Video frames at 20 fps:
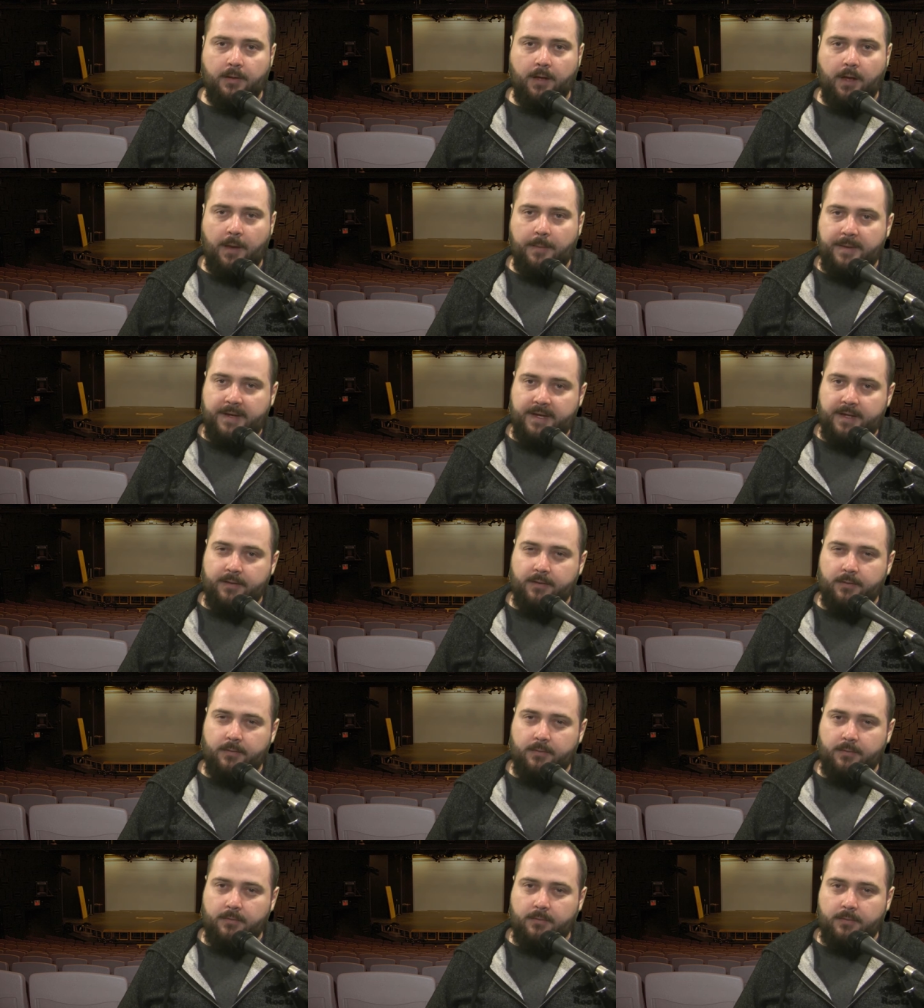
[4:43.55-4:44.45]
I
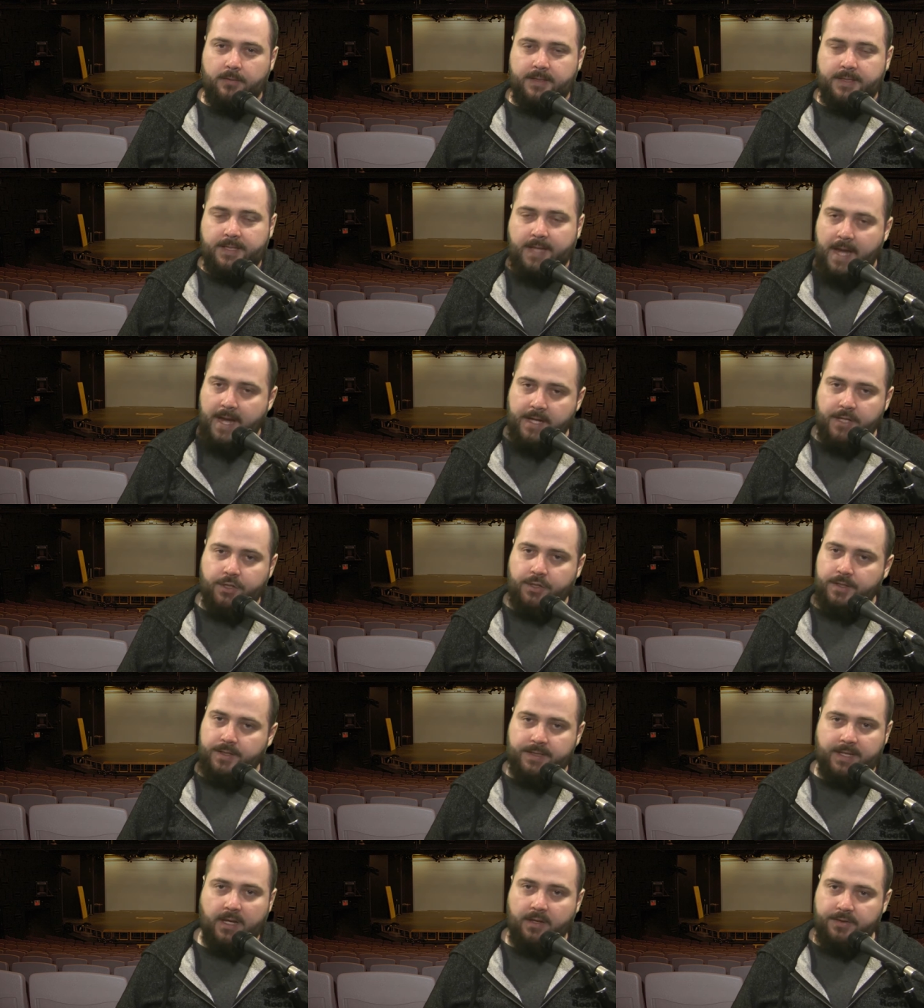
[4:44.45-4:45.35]
mean,
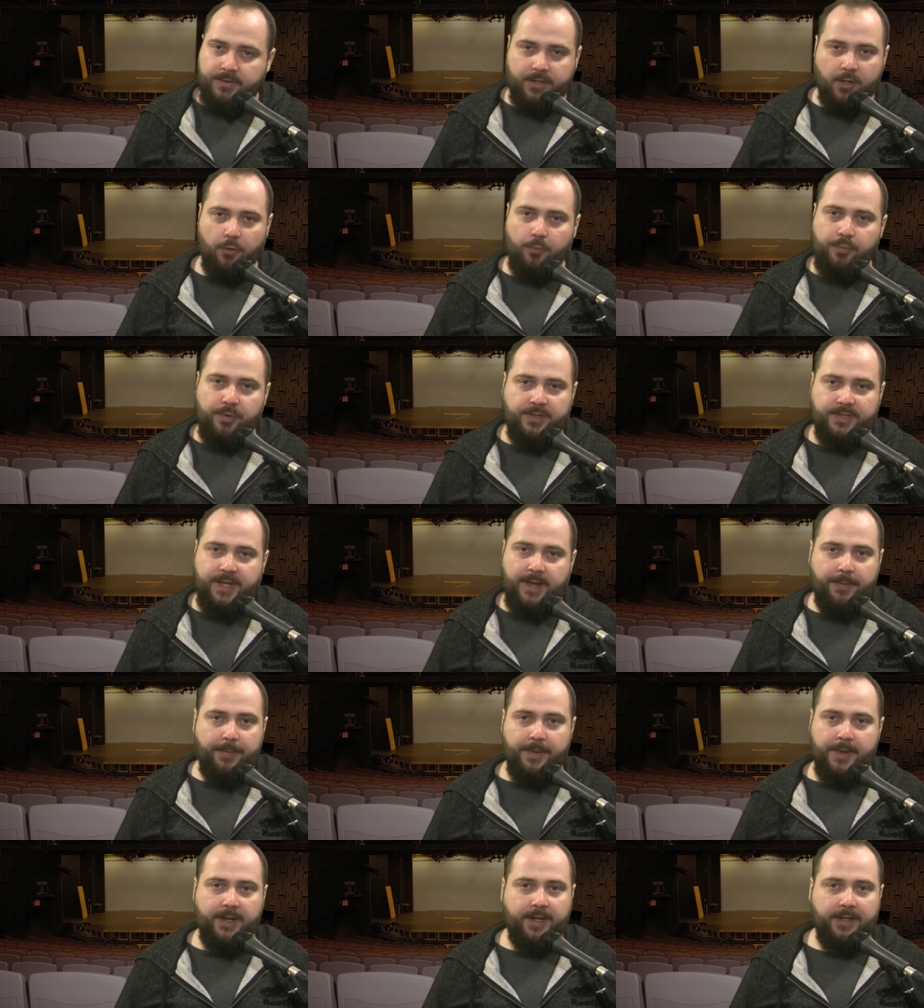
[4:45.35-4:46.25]
stages also
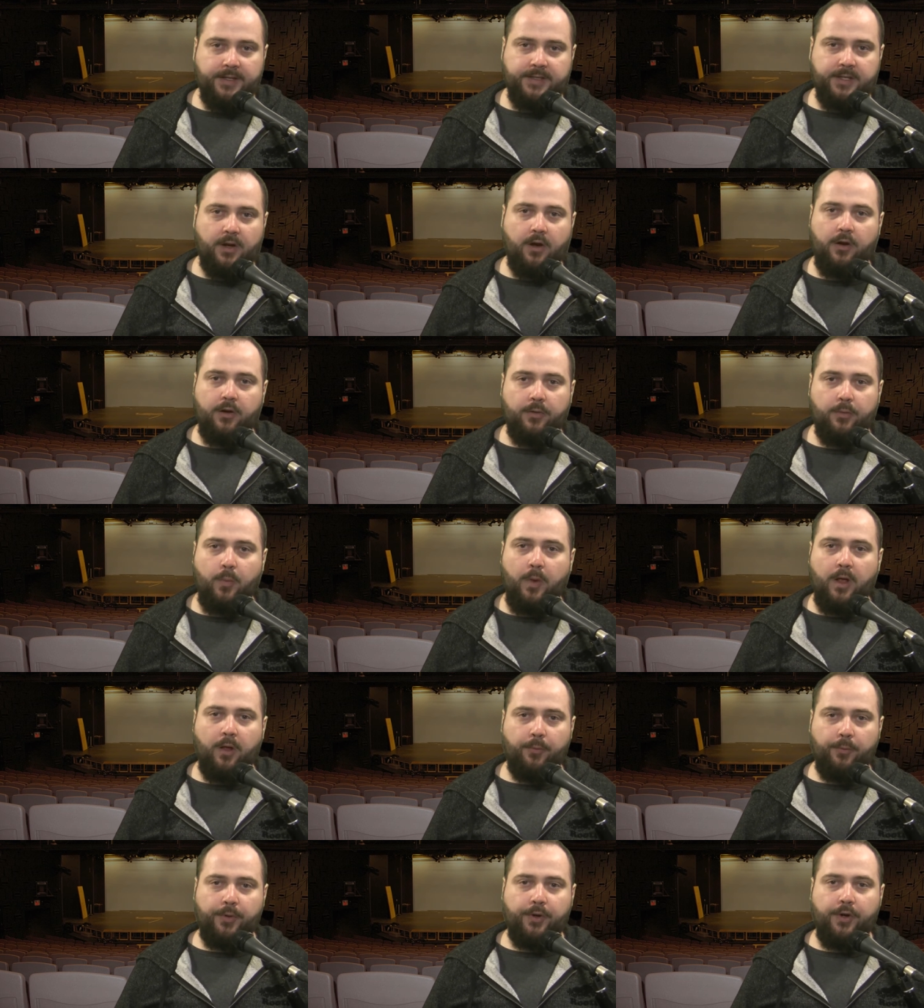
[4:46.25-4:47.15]
present things that aren't
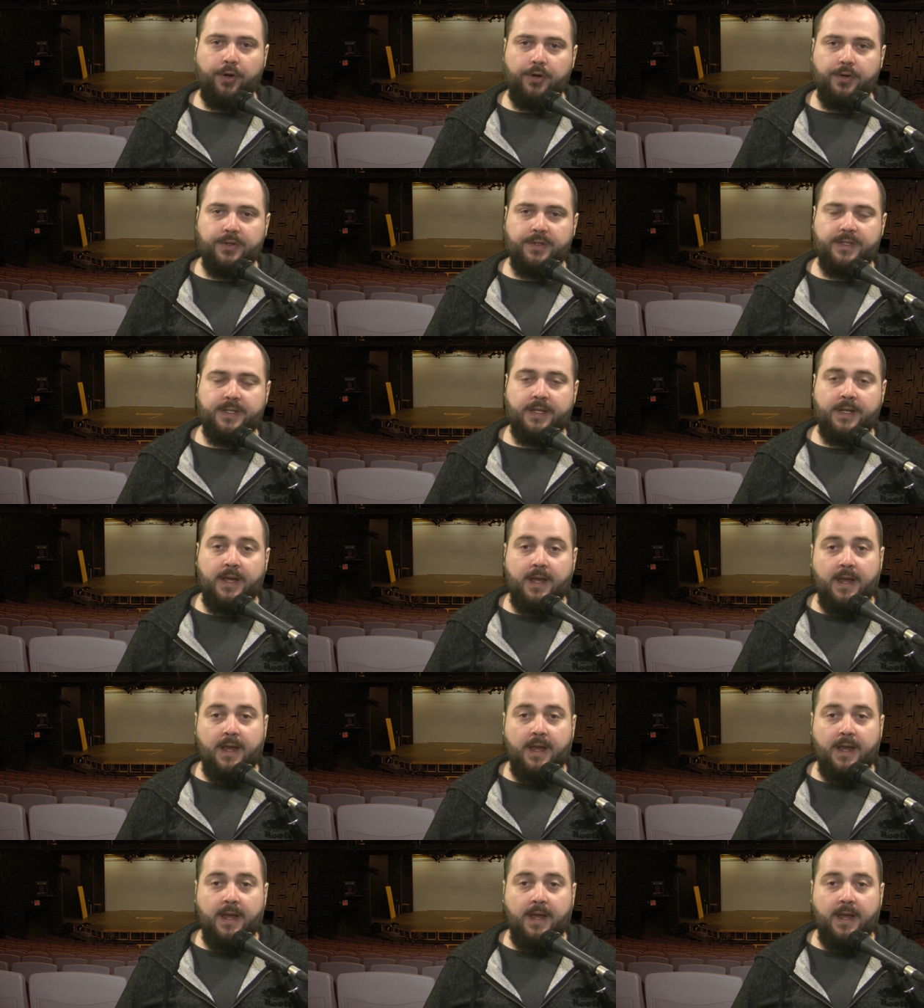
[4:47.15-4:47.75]
well rehearsed,